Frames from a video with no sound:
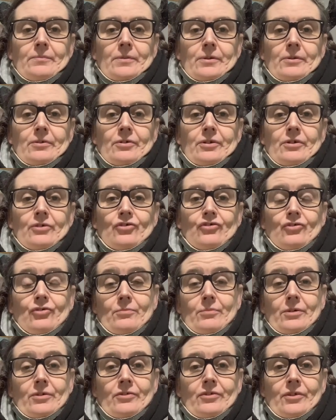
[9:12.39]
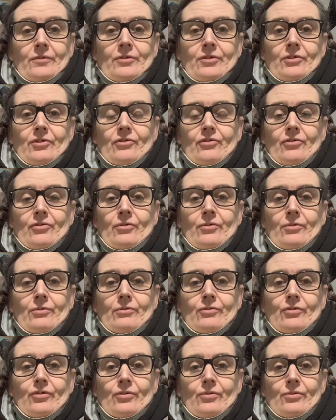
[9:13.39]
ability due to my 7th
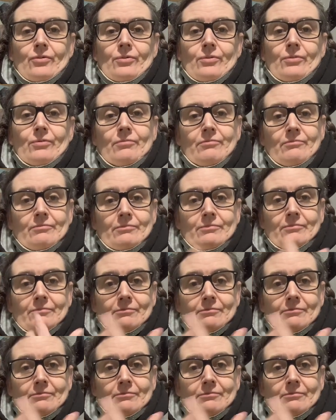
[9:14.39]
stroke to